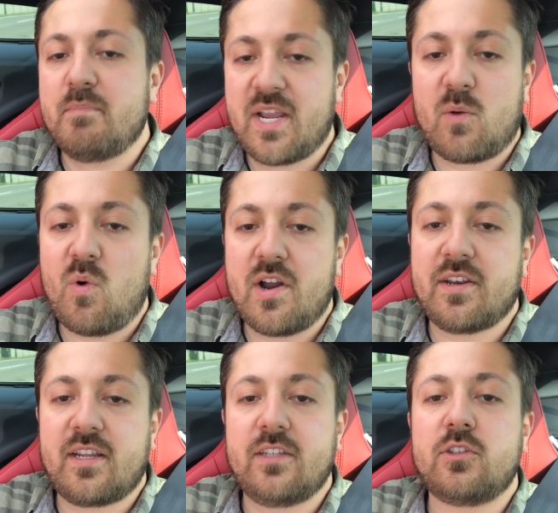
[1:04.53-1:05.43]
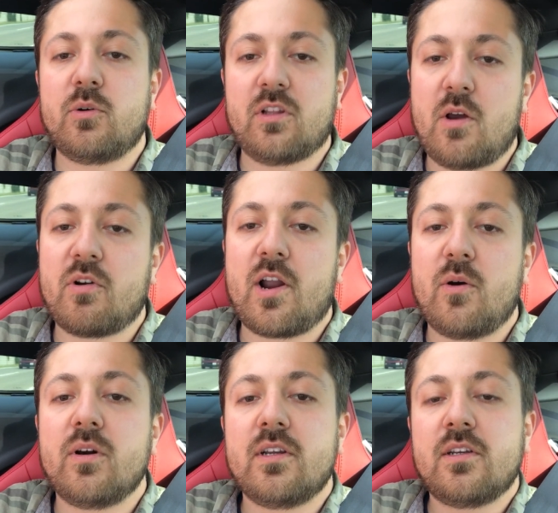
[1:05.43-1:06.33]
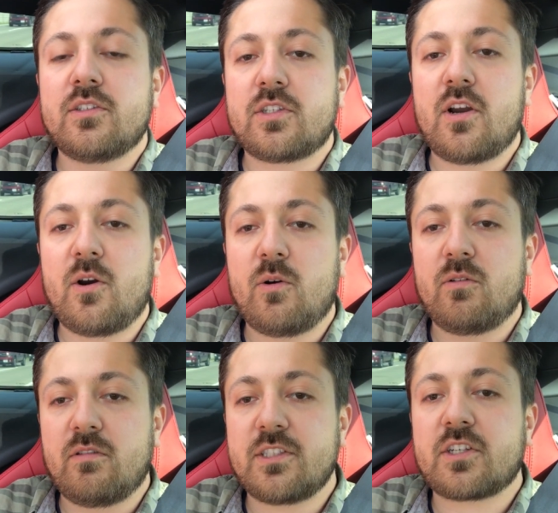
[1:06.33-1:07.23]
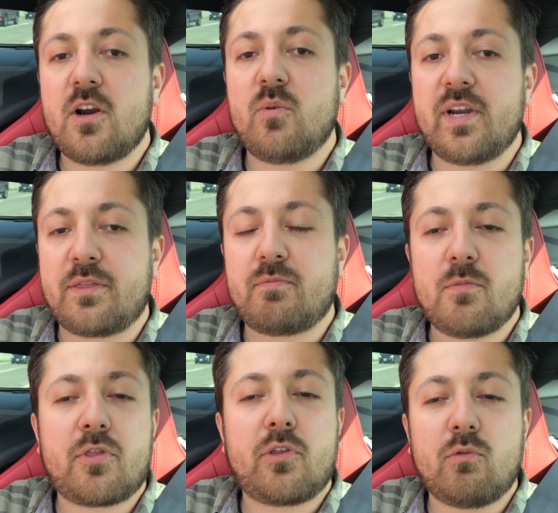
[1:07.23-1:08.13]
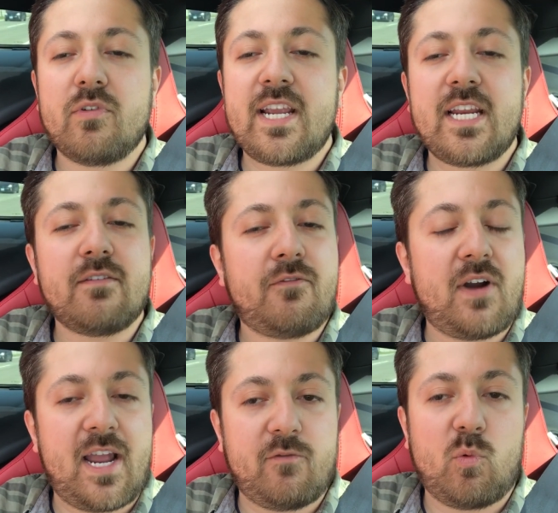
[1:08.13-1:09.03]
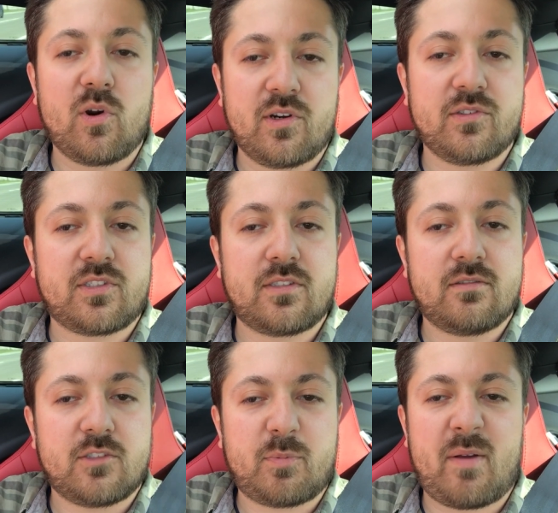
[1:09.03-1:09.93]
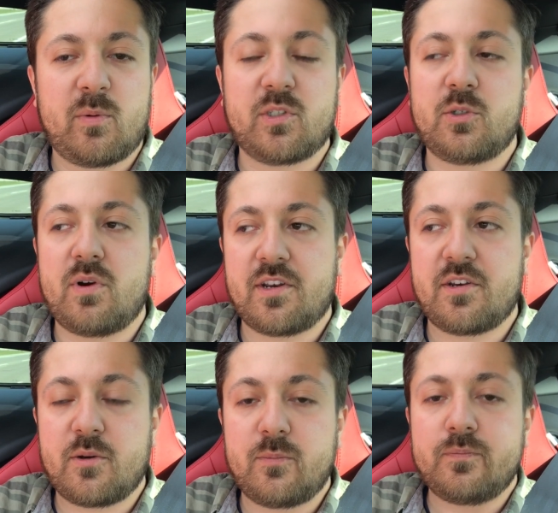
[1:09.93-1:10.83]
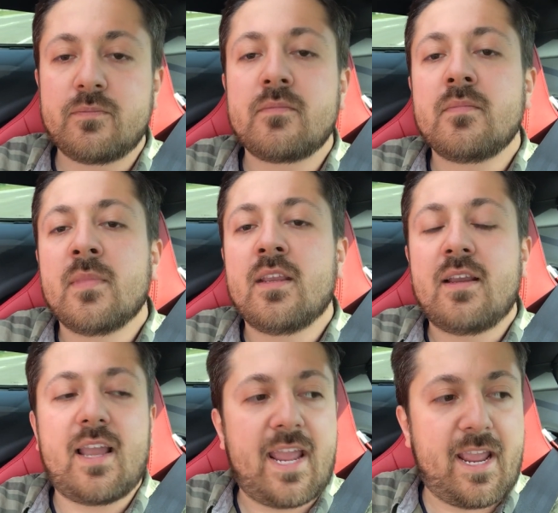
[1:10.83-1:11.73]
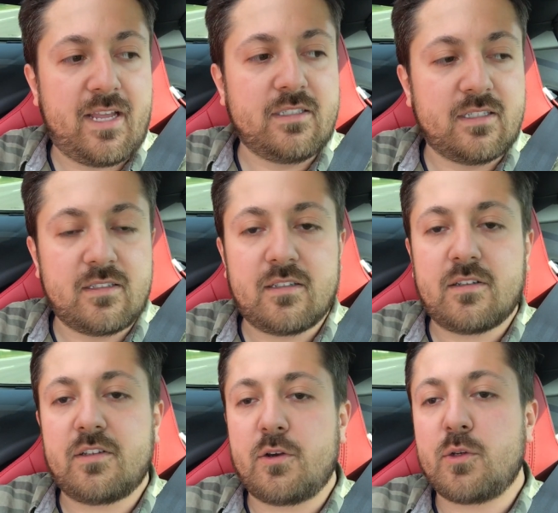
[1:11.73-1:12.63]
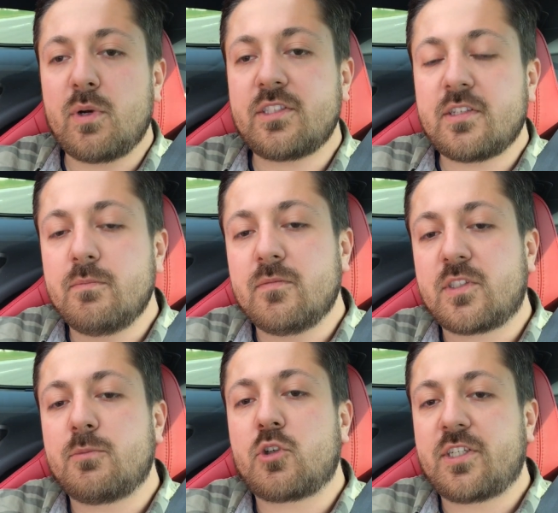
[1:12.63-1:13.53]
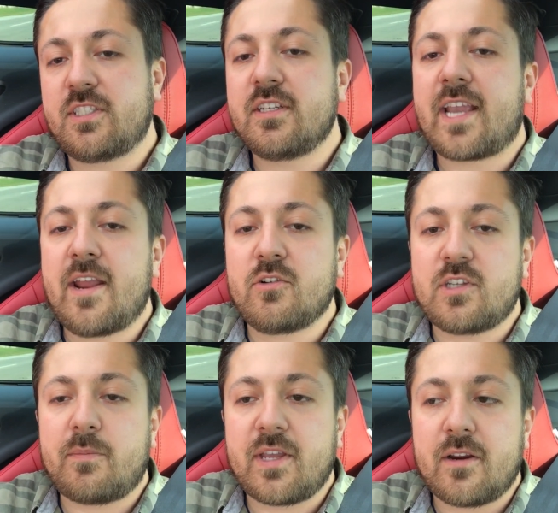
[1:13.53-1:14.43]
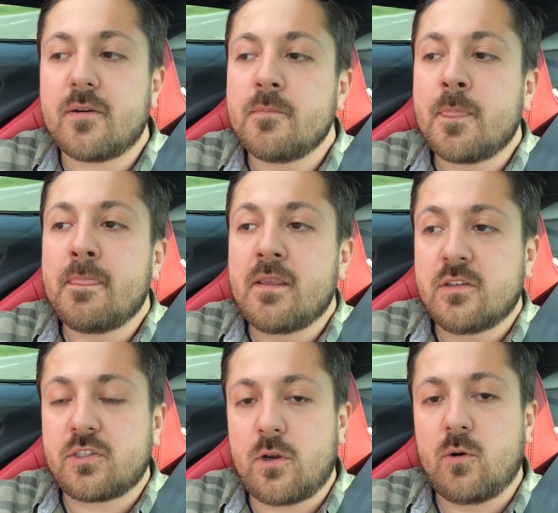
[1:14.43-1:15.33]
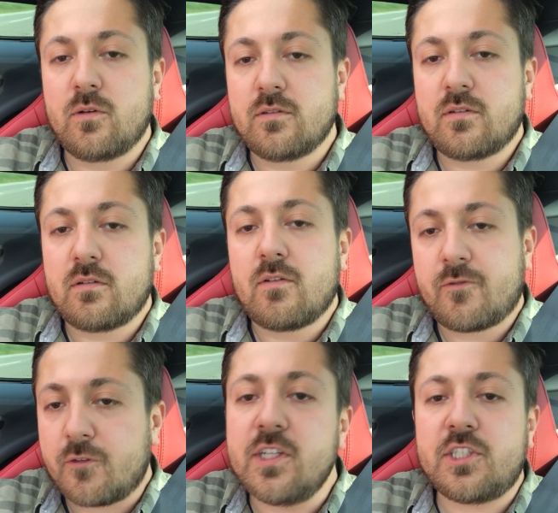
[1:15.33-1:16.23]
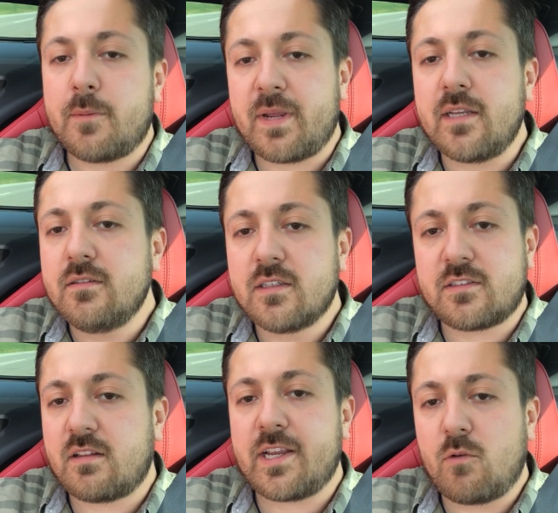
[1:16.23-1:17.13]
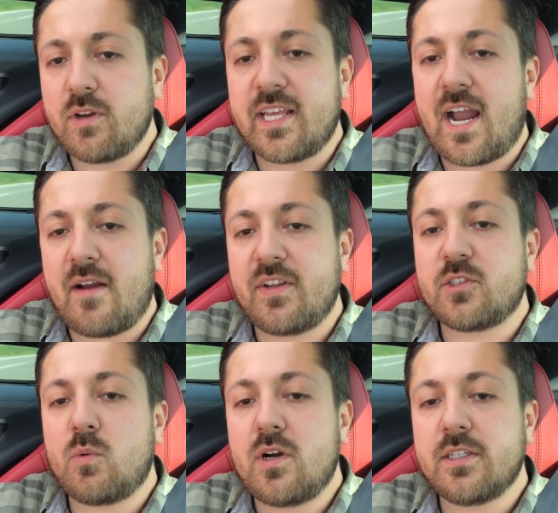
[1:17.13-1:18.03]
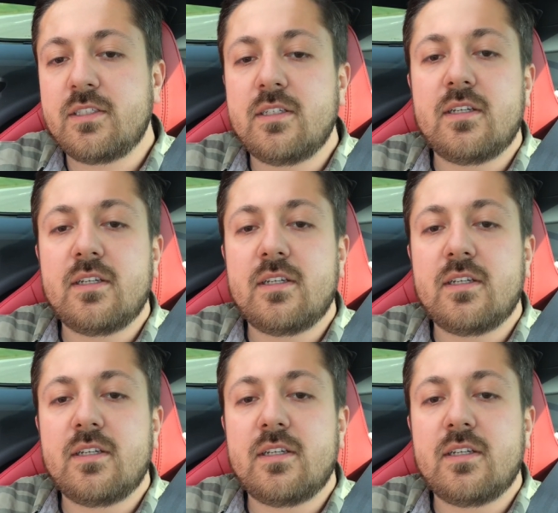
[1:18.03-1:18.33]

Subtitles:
big one into a logo. So let's go with 3 to 5 words. It's probably what you want to do. And you want some trust indicators up there. So free shipping, it's like a really obvious one,